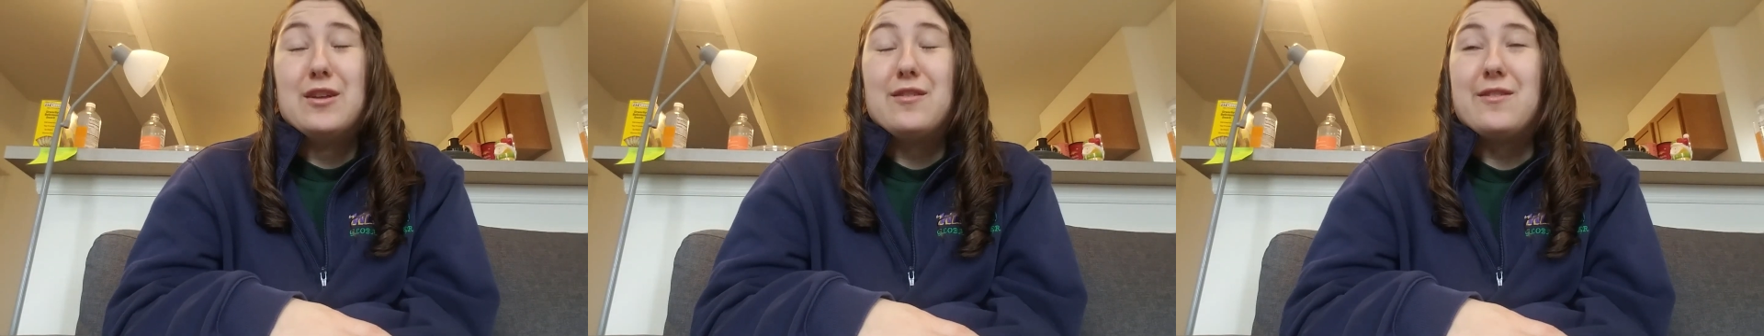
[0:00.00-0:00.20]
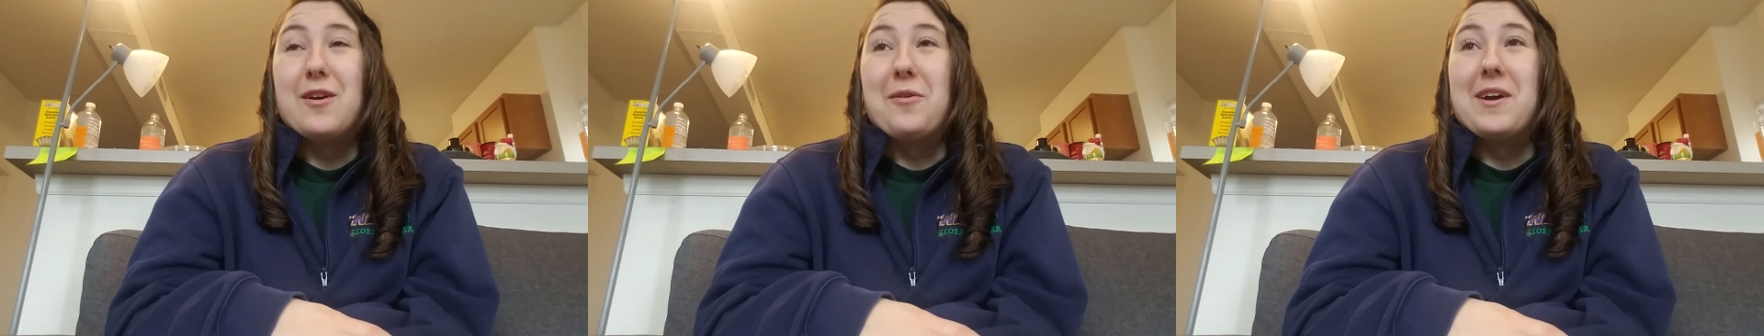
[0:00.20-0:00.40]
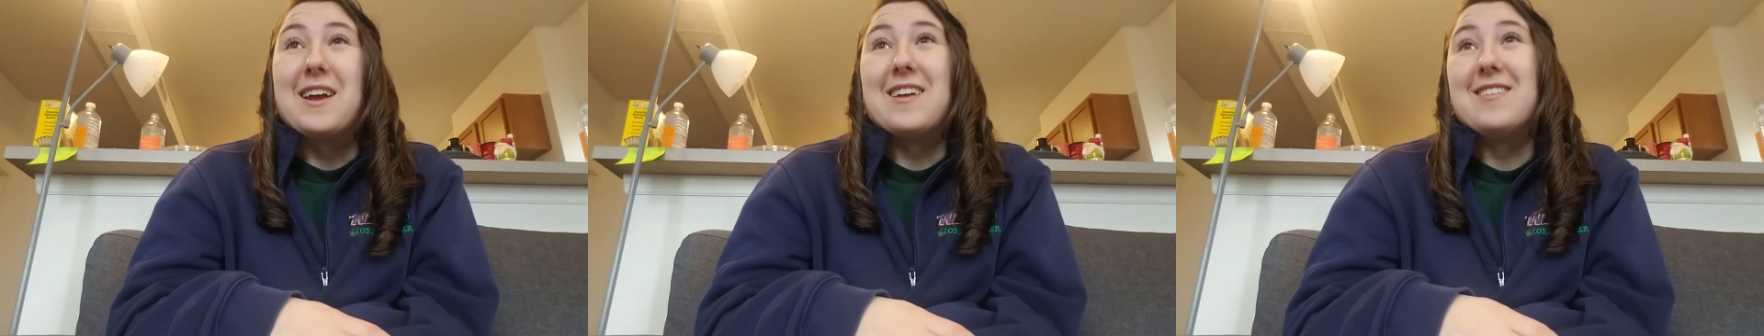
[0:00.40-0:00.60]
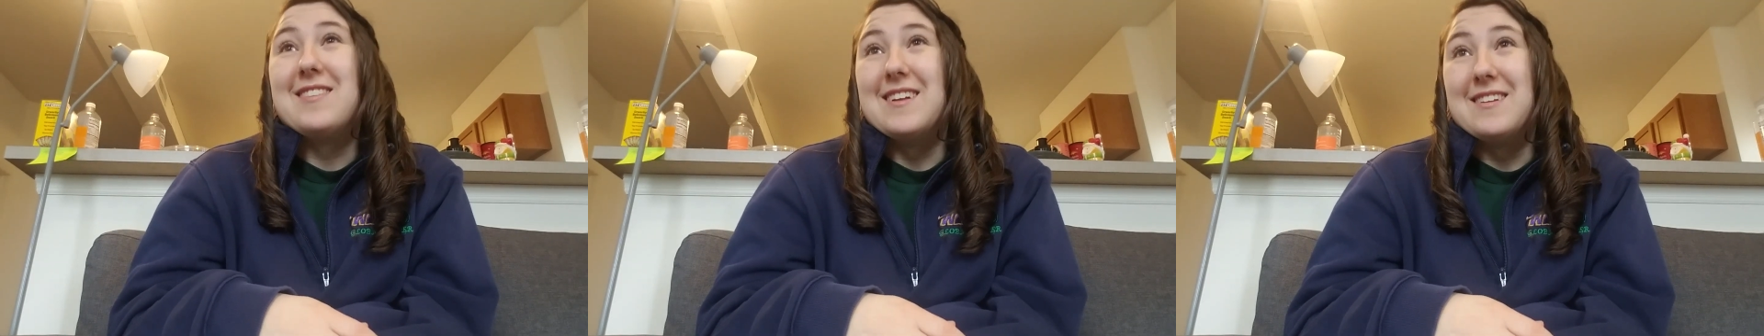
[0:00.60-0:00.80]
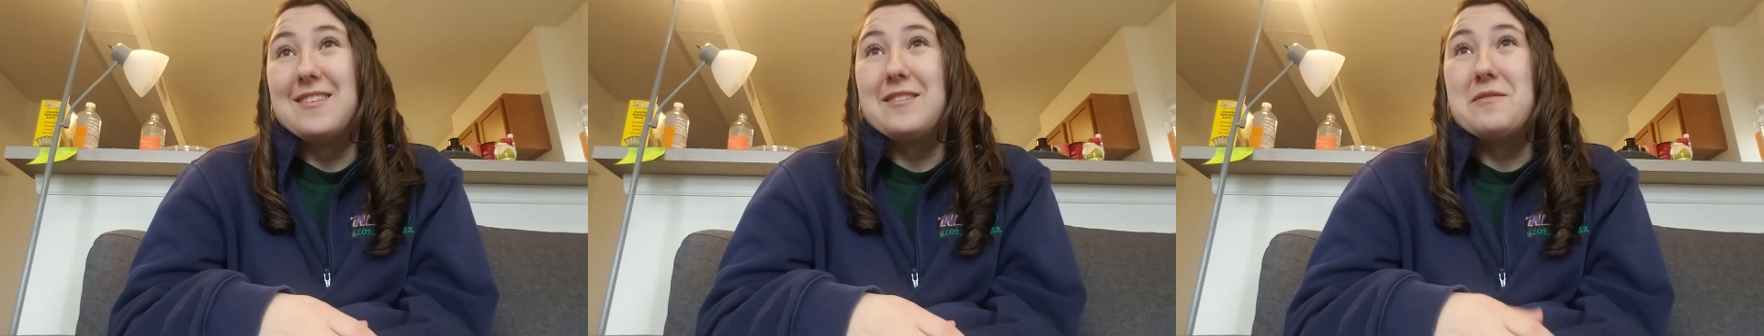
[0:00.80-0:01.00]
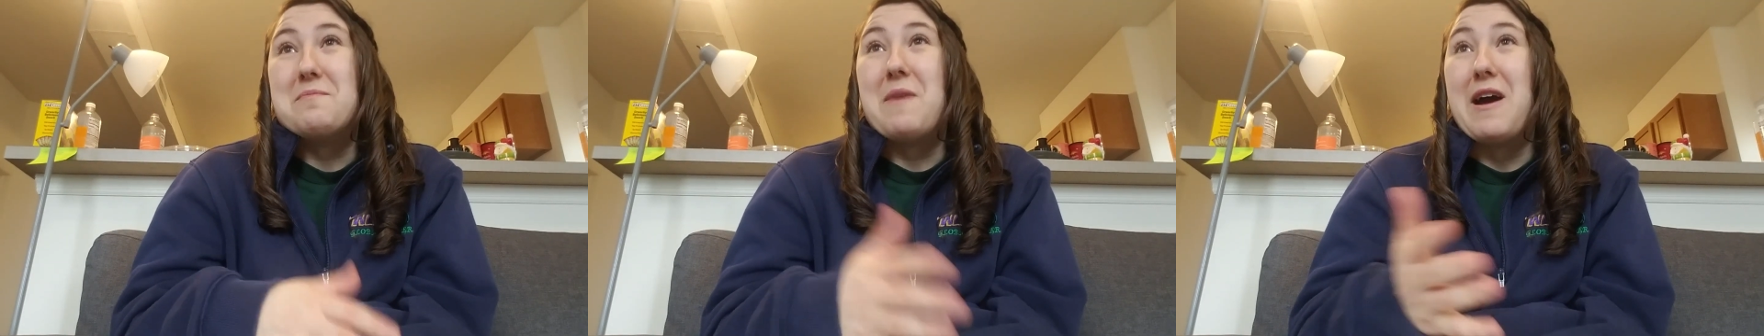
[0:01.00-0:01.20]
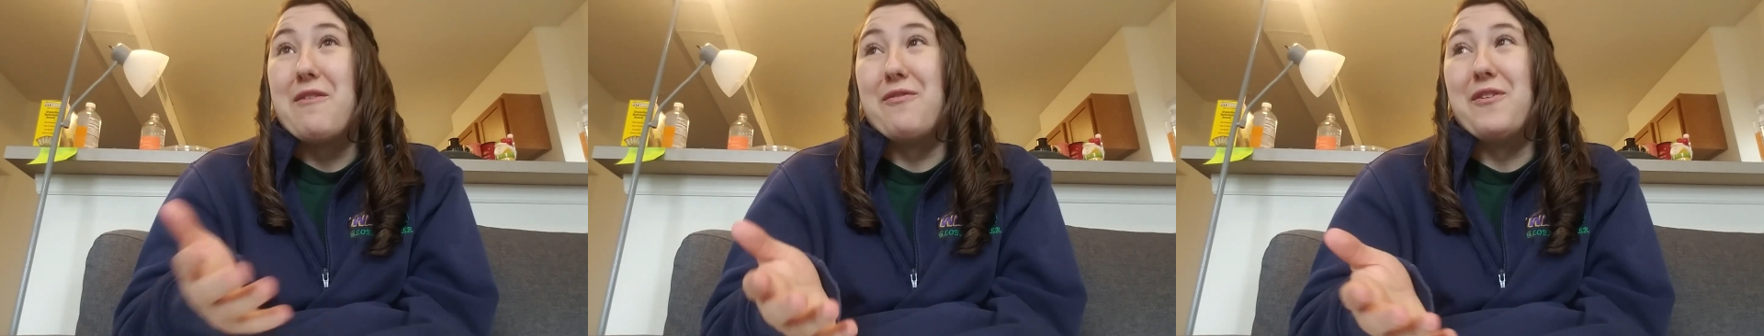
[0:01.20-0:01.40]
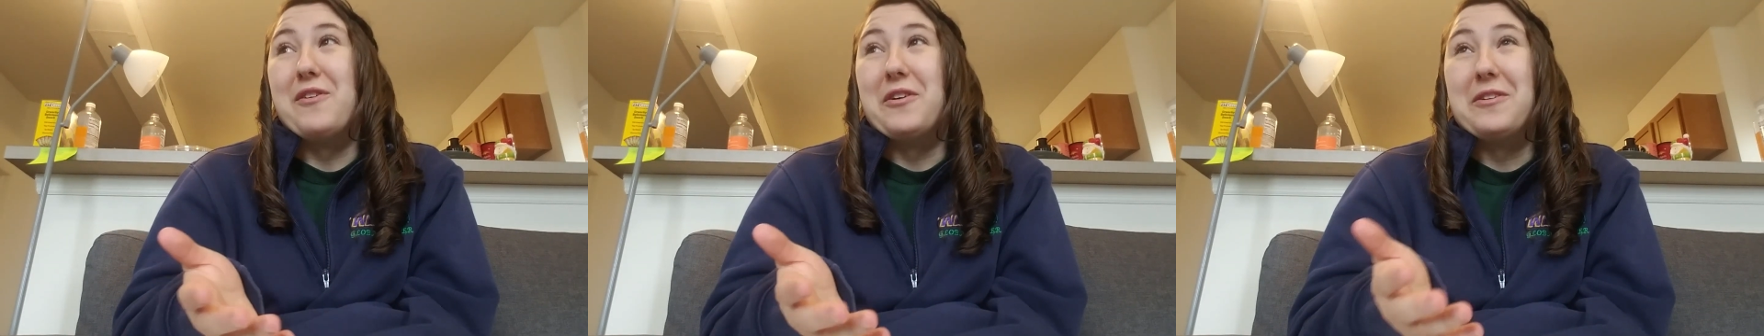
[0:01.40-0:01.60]
so I guess that's my
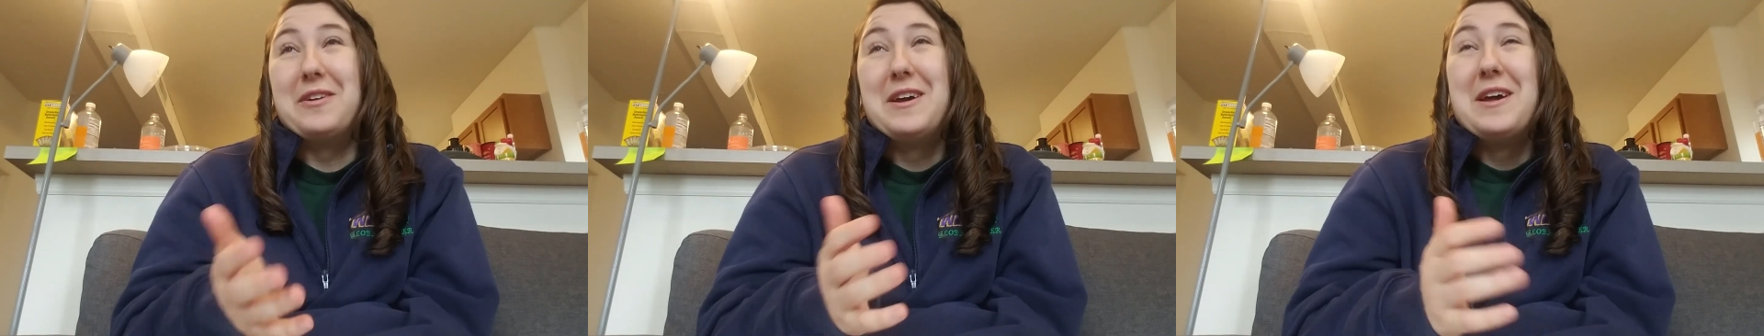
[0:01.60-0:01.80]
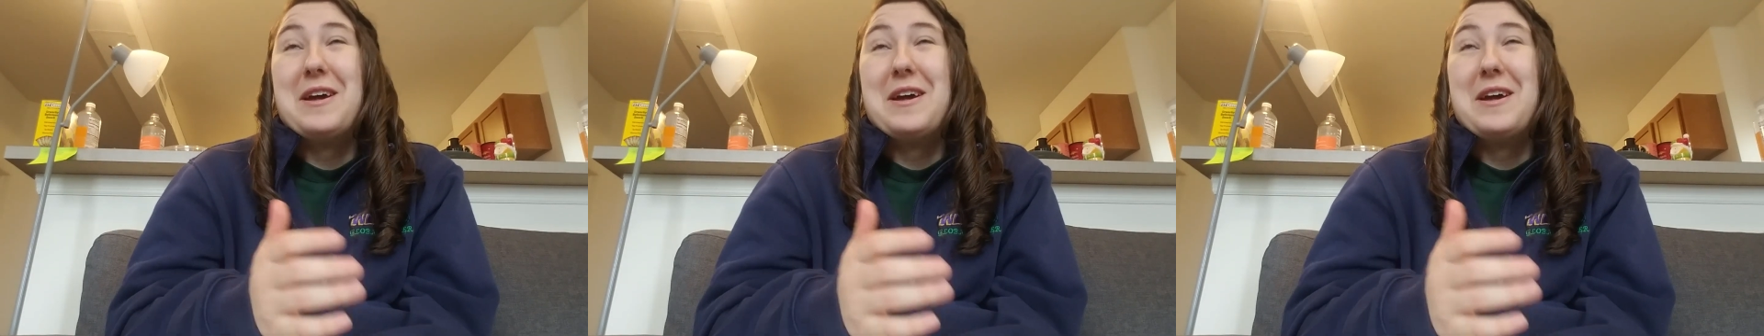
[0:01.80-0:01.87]
fault.